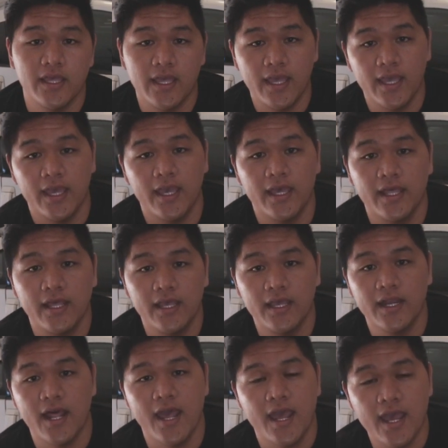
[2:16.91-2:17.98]

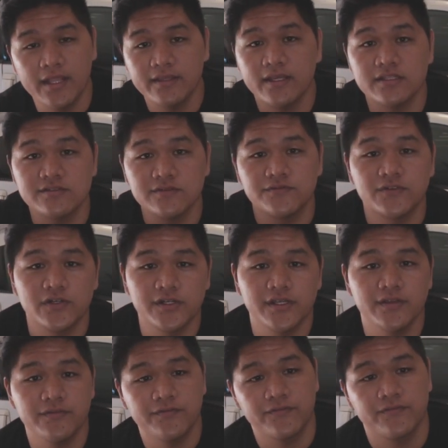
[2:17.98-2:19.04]
And I had that
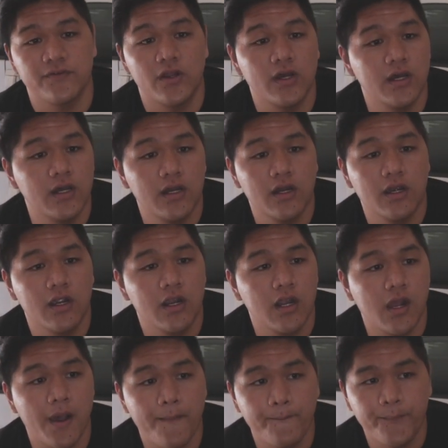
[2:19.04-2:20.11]
240
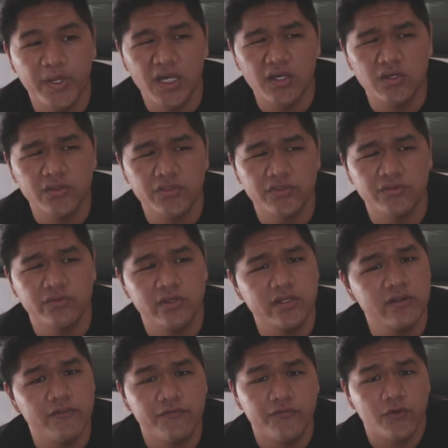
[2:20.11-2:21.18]
for about 3
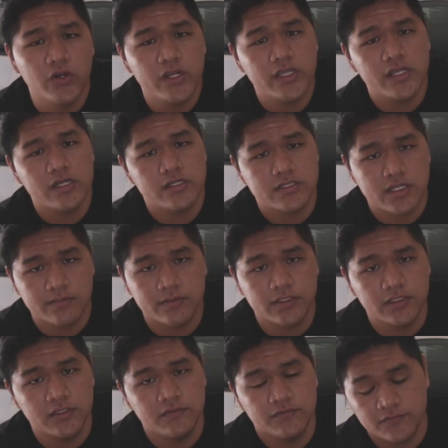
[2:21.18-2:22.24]
to 4 years, I
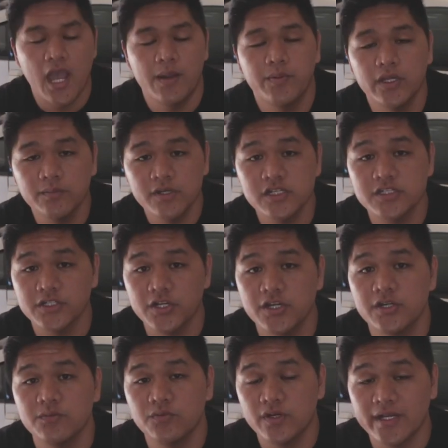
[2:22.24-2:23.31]
believe. I pretty much
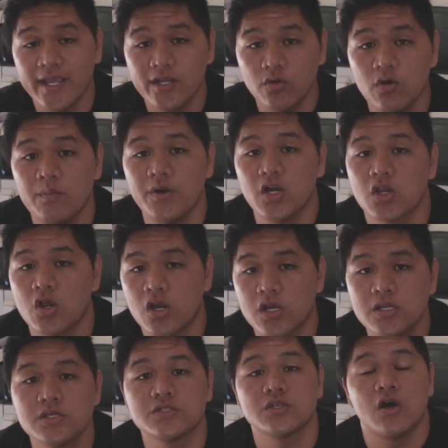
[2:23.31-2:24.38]
learned what I know about
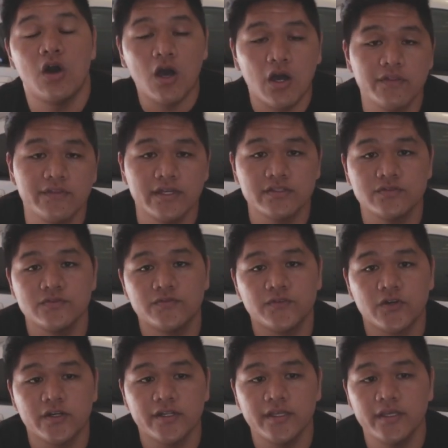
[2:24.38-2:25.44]
cars on that
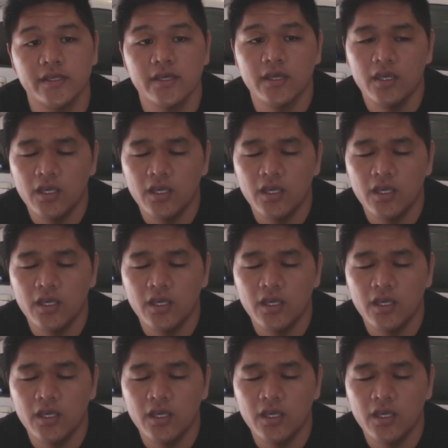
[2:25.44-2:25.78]
240.